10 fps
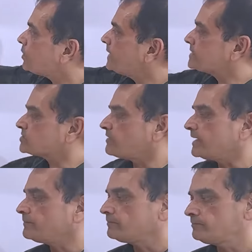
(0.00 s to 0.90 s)
upon
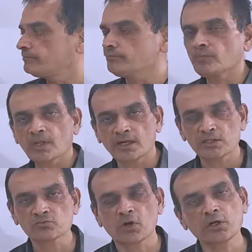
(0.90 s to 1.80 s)
XY.
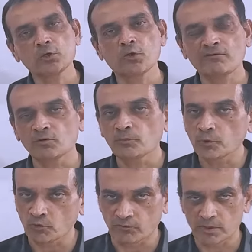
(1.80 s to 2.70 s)
That is what you have to
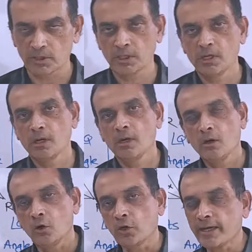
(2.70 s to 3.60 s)
prove.
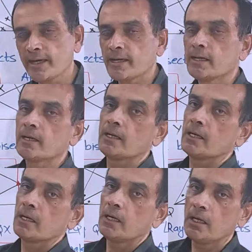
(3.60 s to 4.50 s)
Okay?
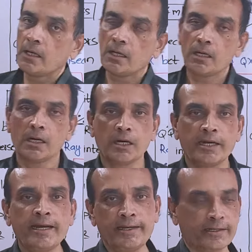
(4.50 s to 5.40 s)

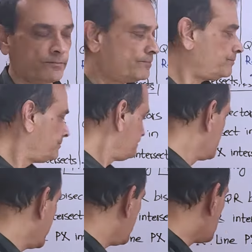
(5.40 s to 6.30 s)
Hint,
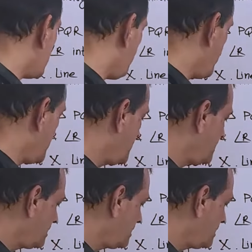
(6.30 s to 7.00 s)
key step,